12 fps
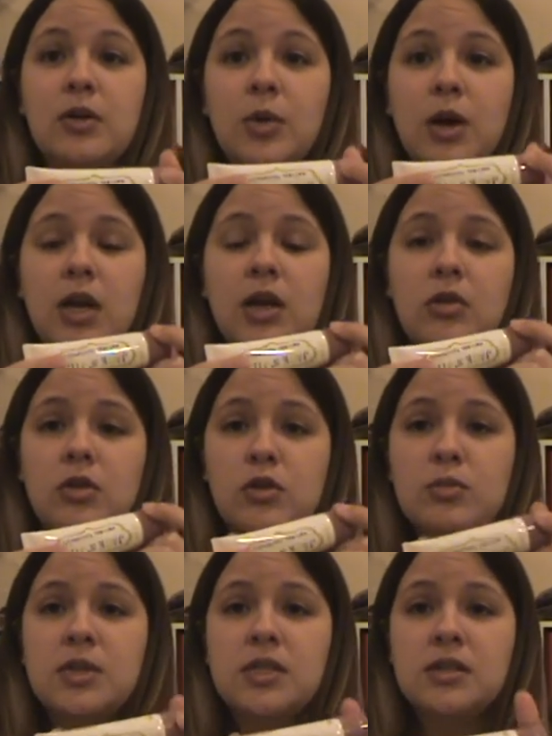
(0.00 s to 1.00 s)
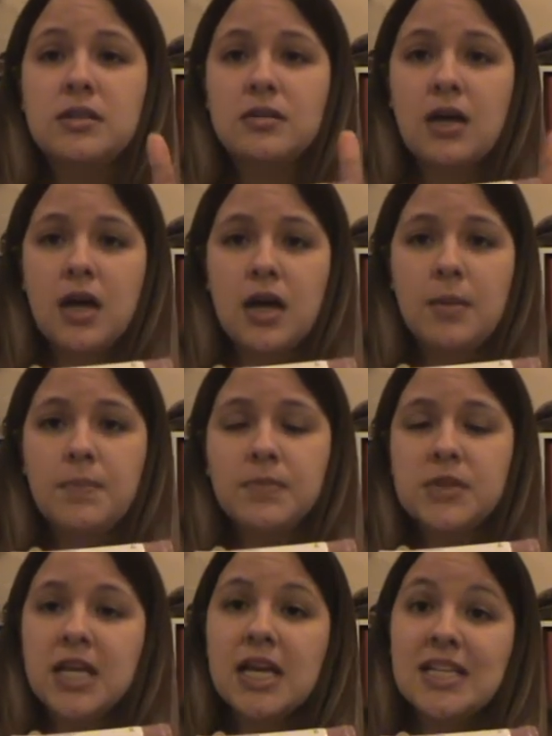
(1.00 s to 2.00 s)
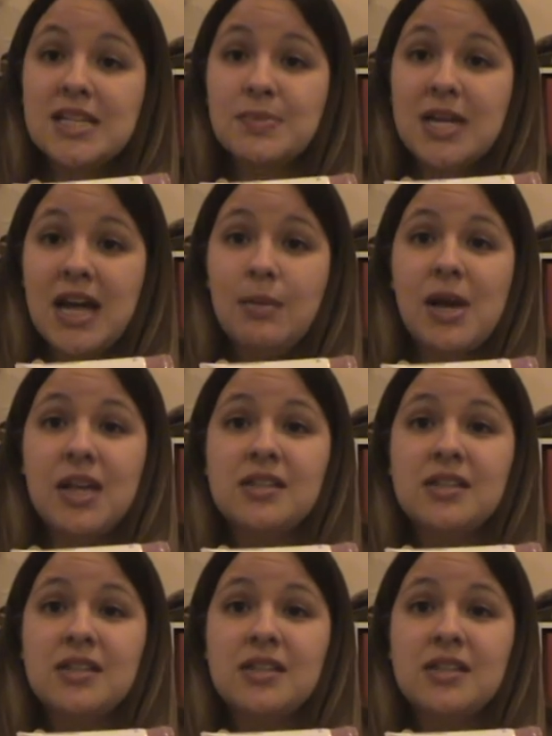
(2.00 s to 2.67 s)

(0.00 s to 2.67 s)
Working Group's um, Skin Deep database.